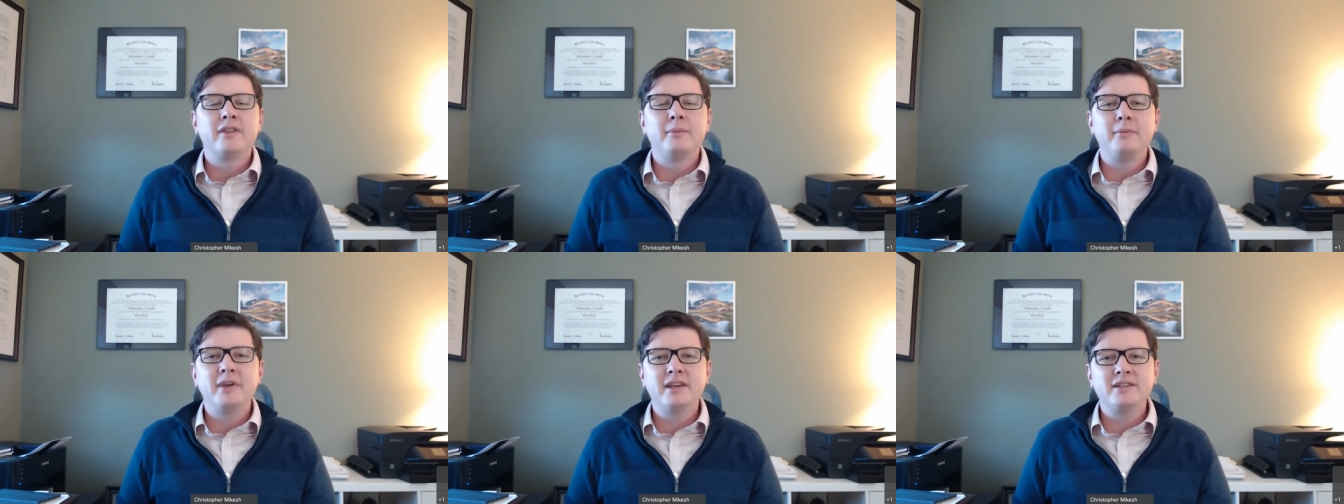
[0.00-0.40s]

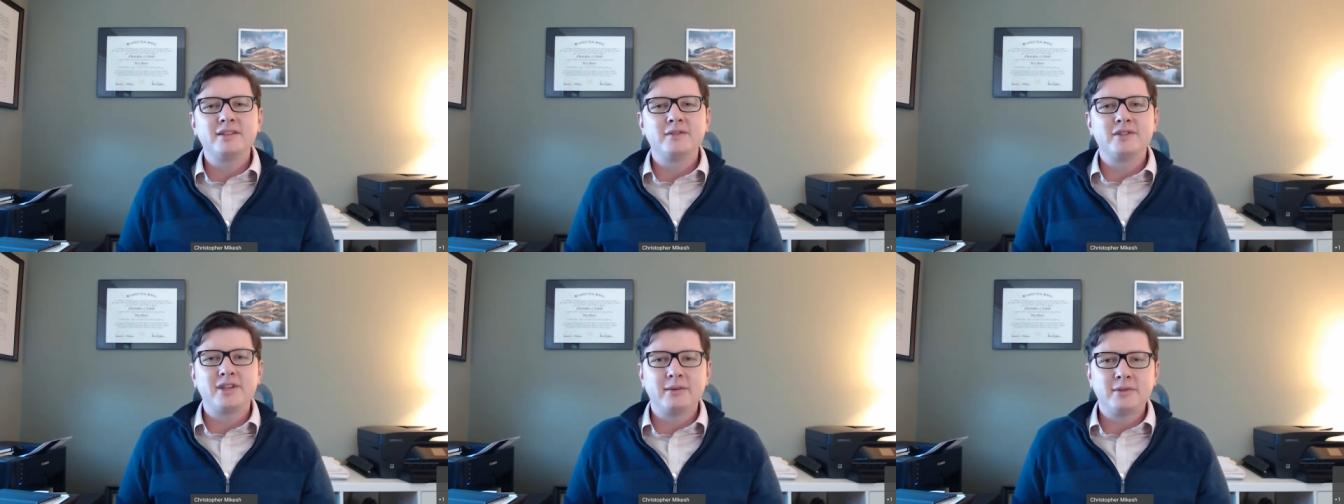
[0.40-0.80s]
The
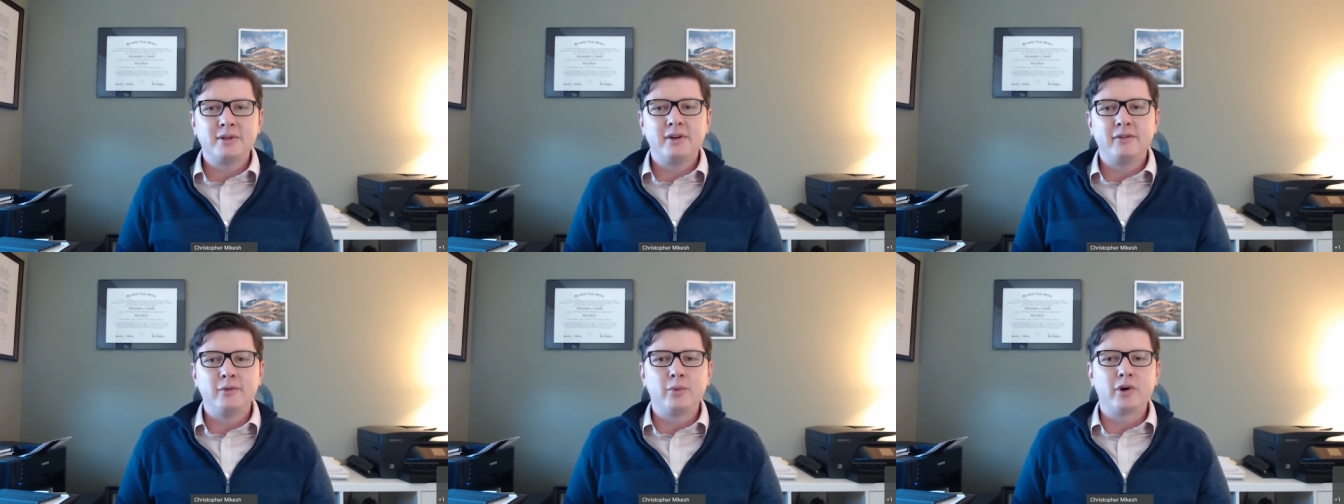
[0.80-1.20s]
mix of
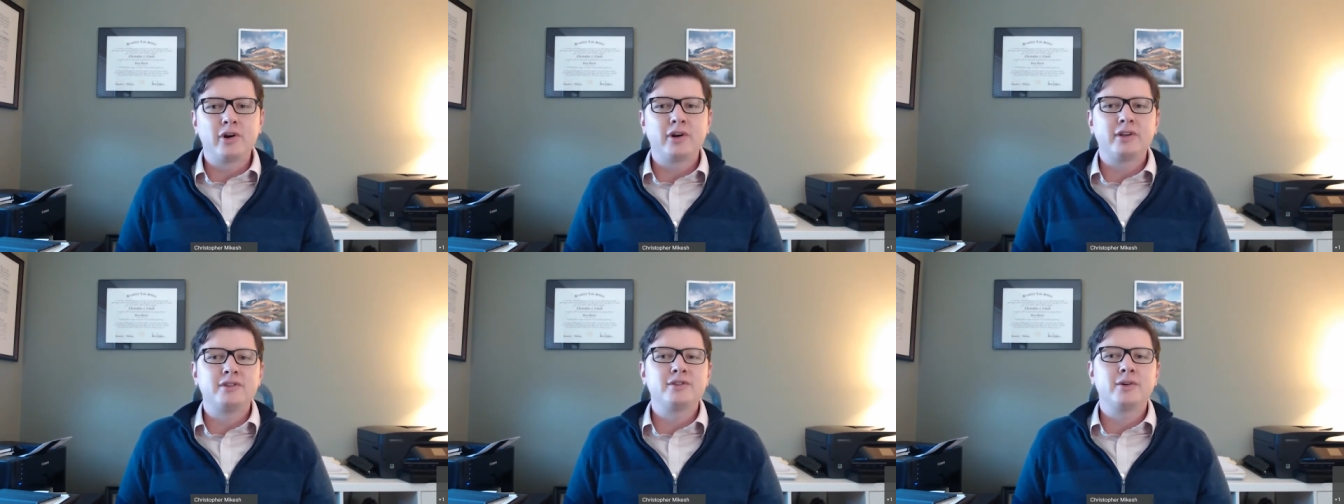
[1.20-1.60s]
substantive
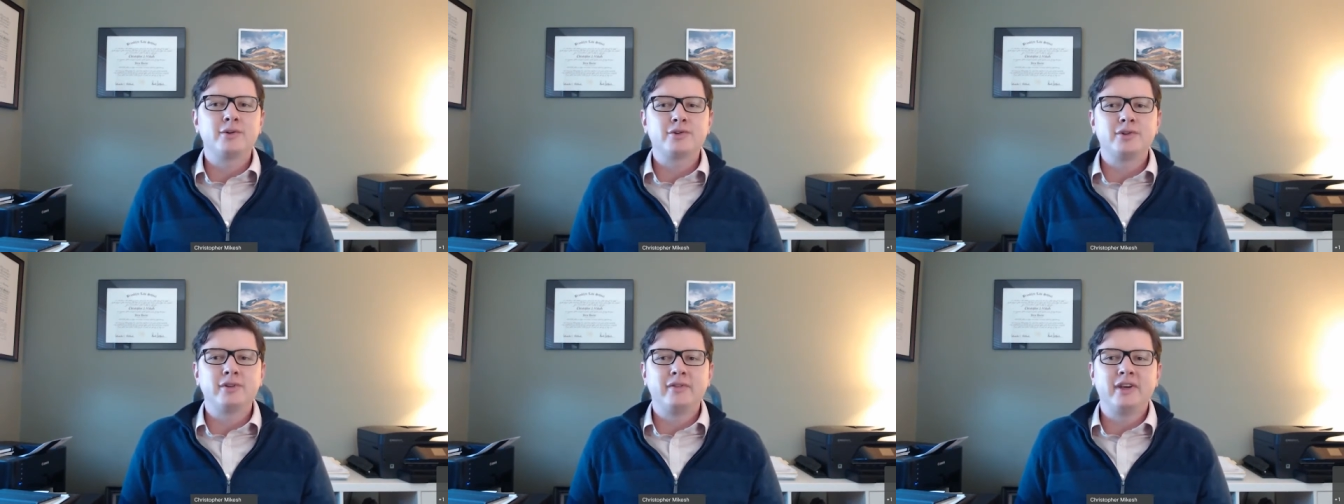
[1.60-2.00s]
work and
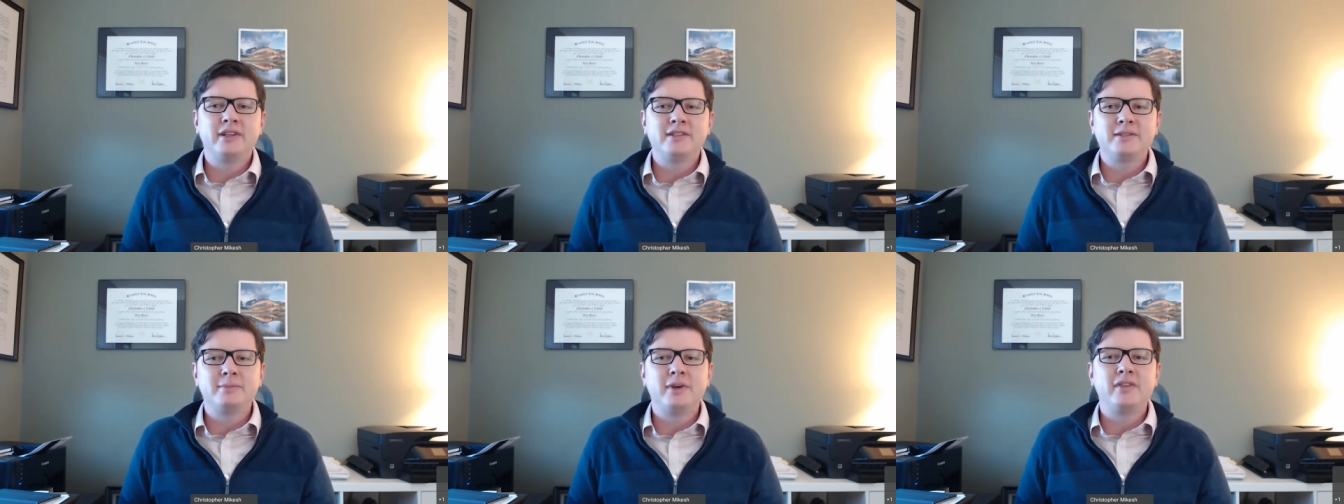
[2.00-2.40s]
social
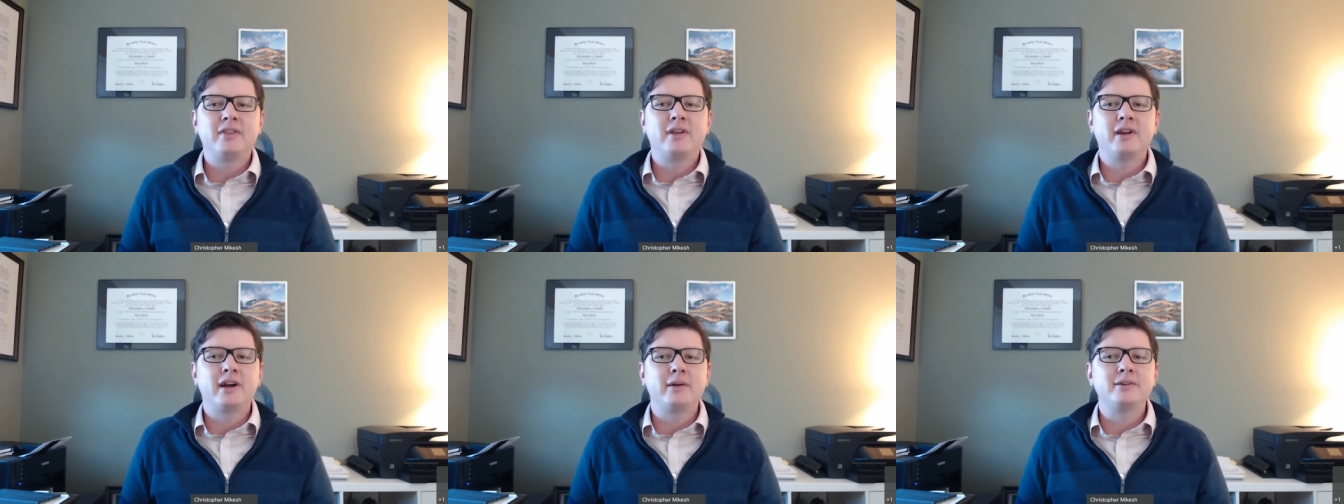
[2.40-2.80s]
events
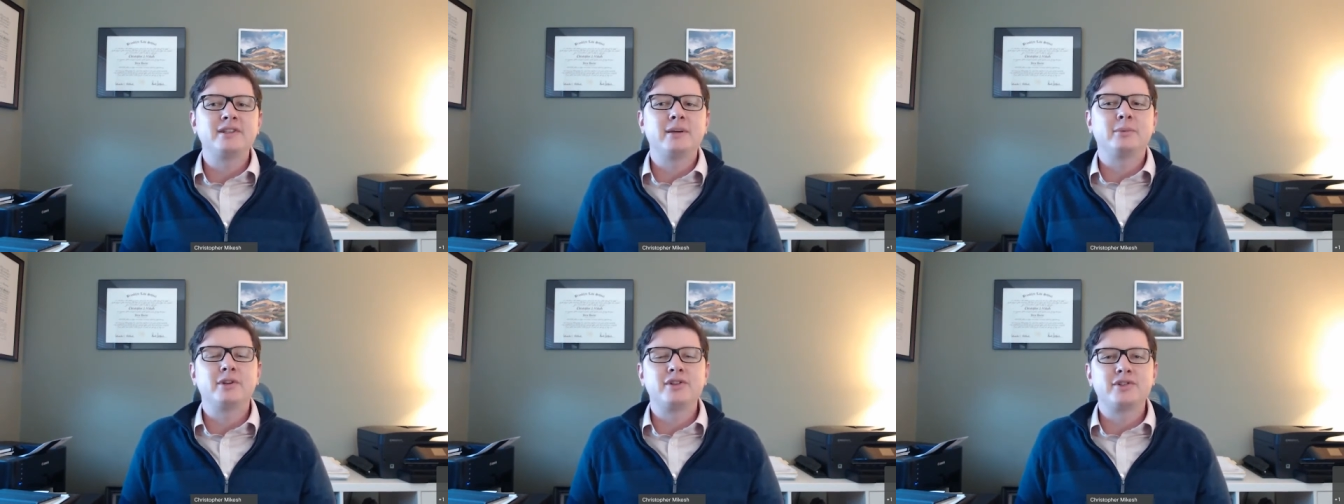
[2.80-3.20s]
meant that I
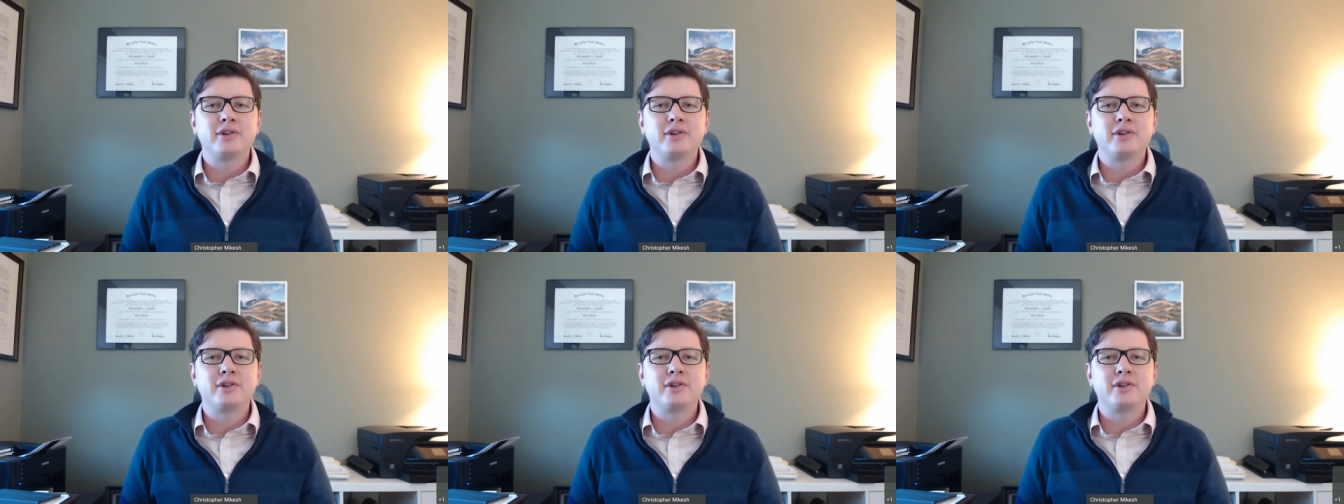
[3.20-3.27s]
was able to